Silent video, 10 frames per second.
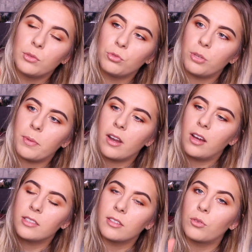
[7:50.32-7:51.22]
Should be
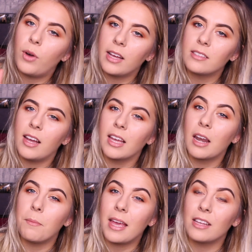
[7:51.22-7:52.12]
nice. Quite excited.
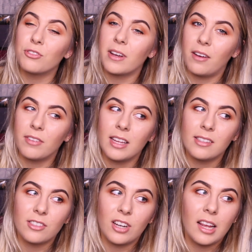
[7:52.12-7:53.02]
Gonna make it straight after this
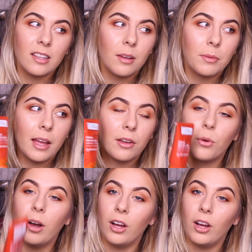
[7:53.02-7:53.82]
actually, because I'm getting quite